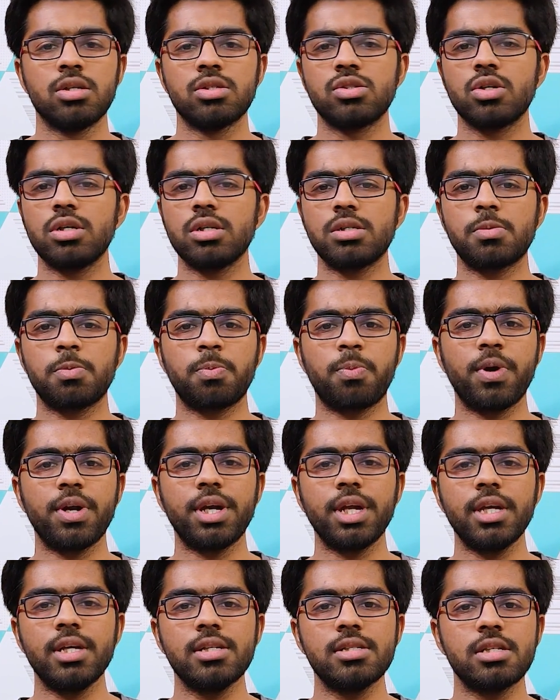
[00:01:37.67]
So it's
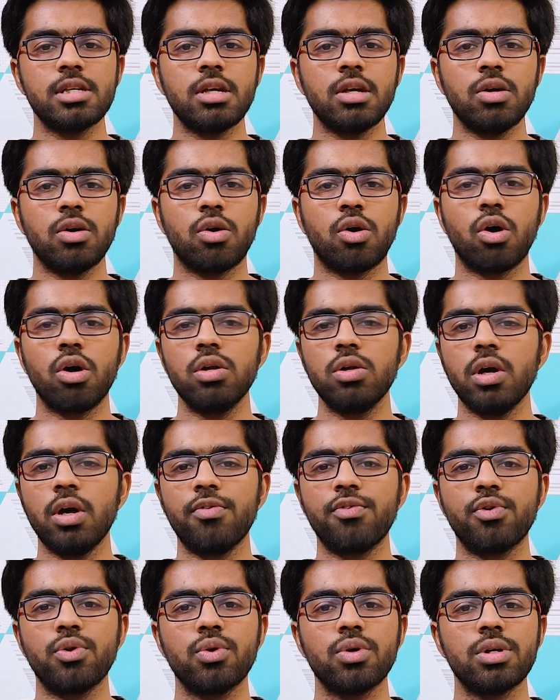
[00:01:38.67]
pretty easy. All you
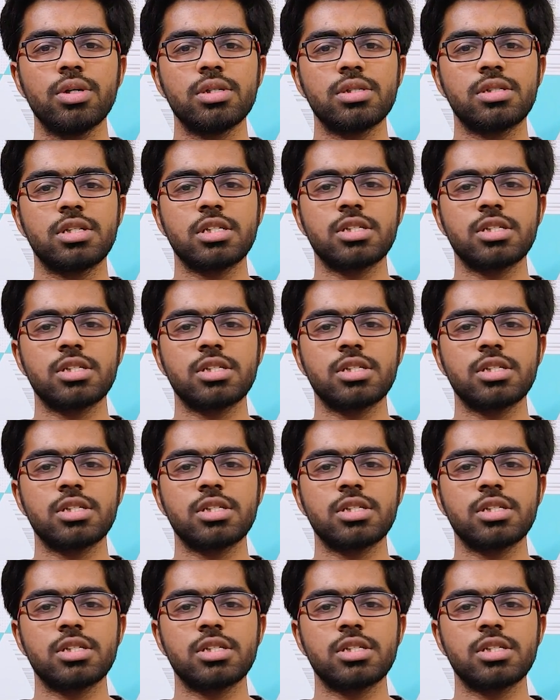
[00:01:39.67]
have to do is